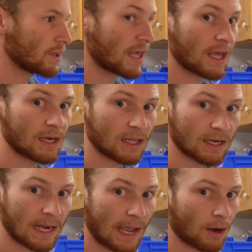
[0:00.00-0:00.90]
then
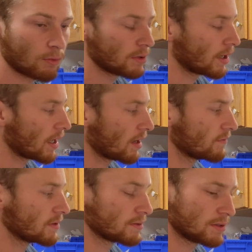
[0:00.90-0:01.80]
and now. I have
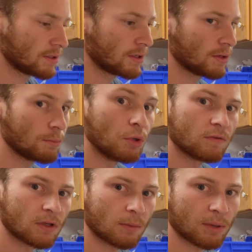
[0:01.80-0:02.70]
it
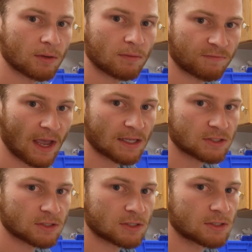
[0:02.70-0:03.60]
moving a bit
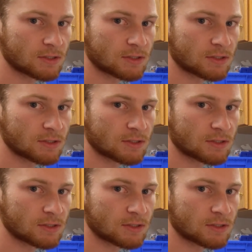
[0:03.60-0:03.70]
faster,